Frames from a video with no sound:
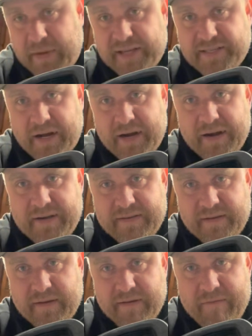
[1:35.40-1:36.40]
Hards
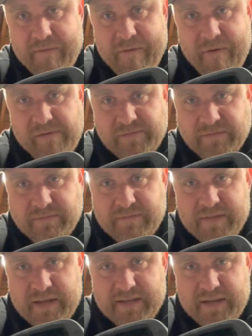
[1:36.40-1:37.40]
and
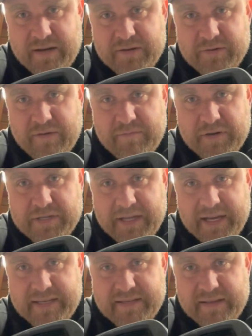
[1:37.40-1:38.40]
10 or 12 Bush
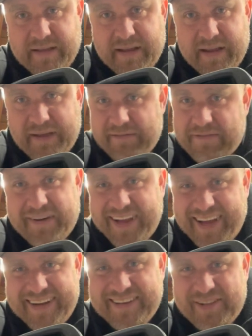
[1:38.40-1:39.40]
Lights, and then I
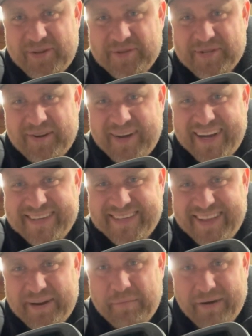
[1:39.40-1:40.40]
forgot to close the garage, and
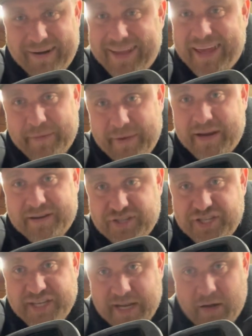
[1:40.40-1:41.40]
then a bird came in and
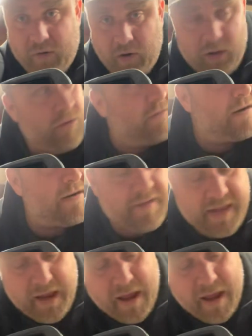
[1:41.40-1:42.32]
shit all over everything